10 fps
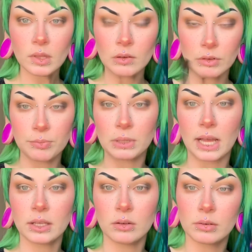With
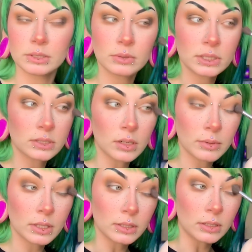black, you always want to start
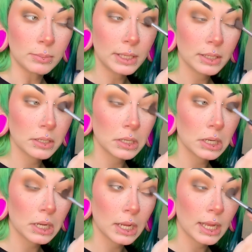with a little bit
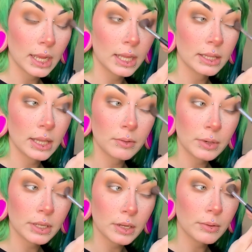and then
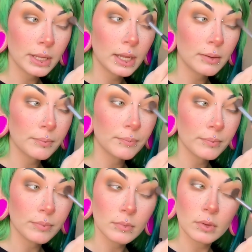work your way up
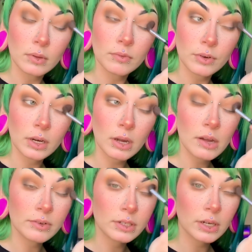for
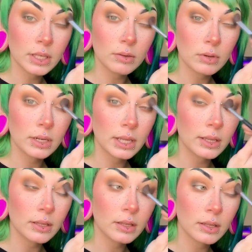however dark you want
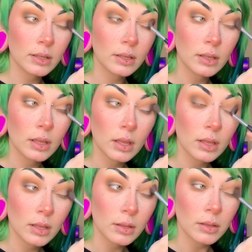it,
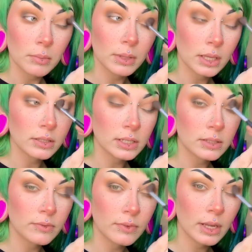because it is
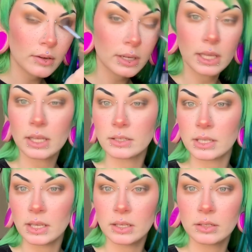very
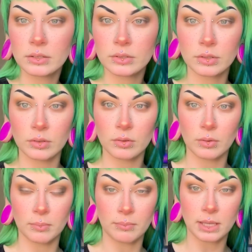easy to
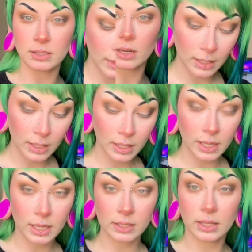mess it up.
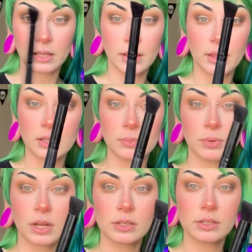And then this
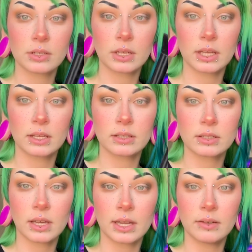brush is
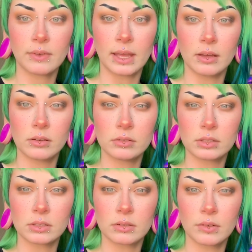kind of angled.
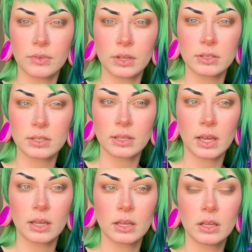I don't know if you can see
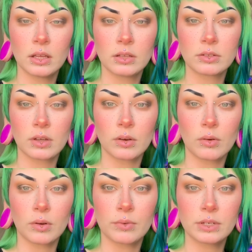that. So
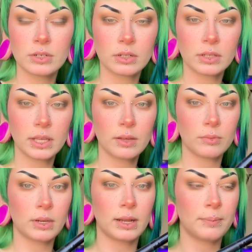originally
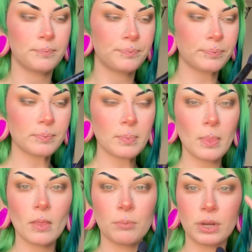when I'm
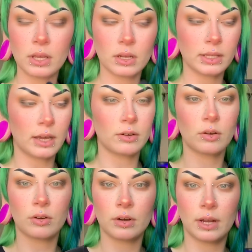putting it on the outer
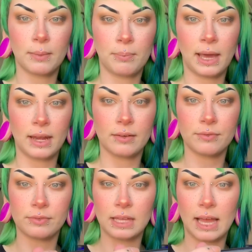corner, I pat it
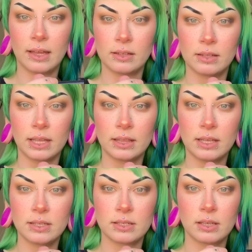flat like
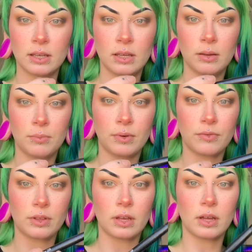this, but
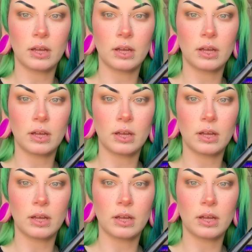for the